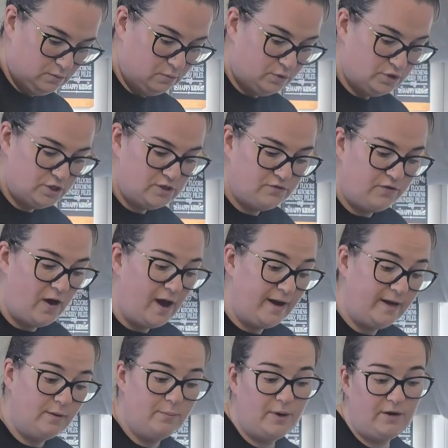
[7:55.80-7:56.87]
which is
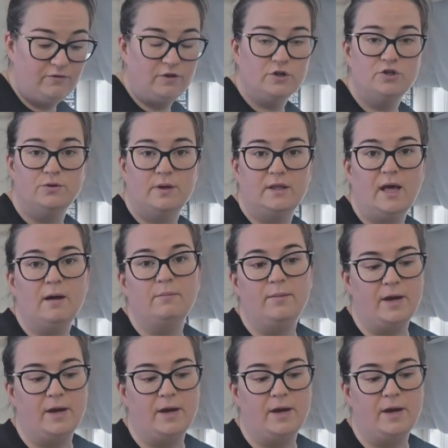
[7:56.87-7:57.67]
fine, but if you're doing that,